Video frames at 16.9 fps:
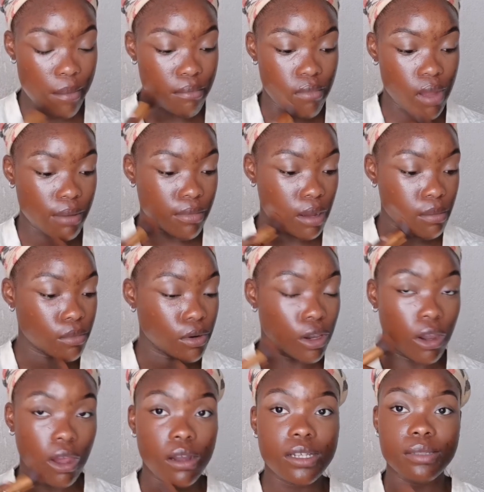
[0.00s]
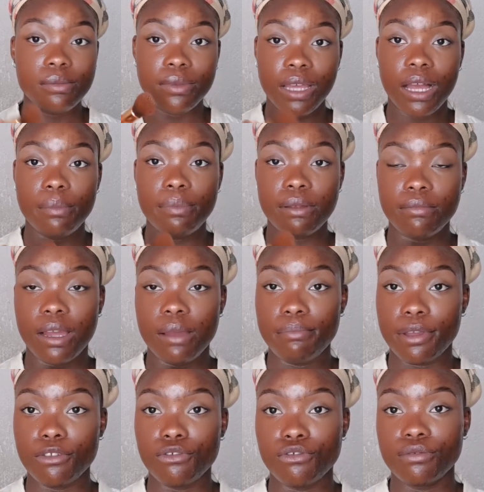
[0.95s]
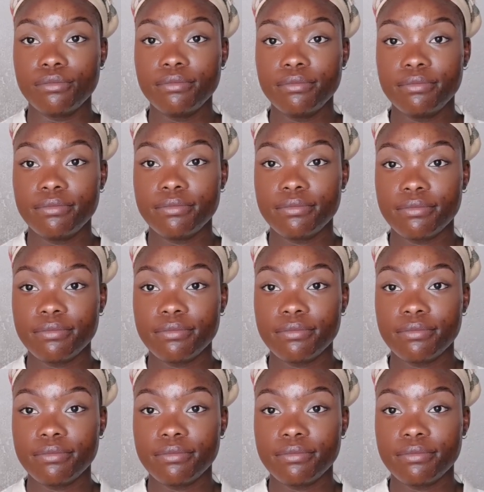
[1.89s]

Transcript: My mom locked me up in my bedroom.